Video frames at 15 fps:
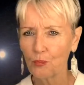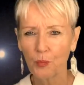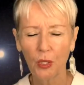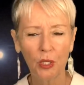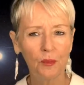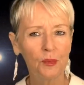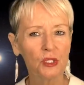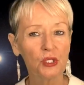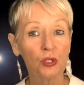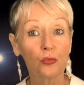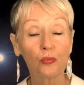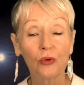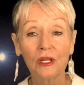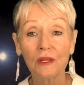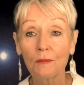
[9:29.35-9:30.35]
purpose, your
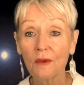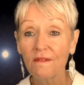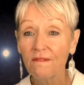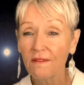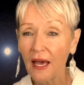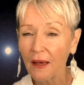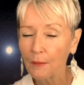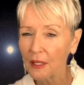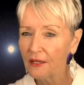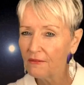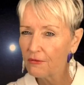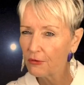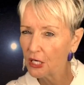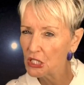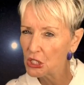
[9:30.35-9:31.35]
rhythm of family,
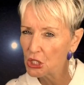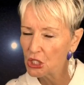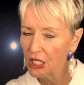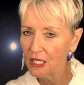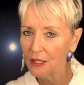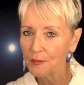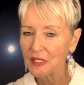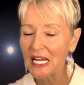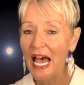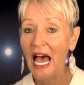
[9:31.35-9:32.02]
friendships.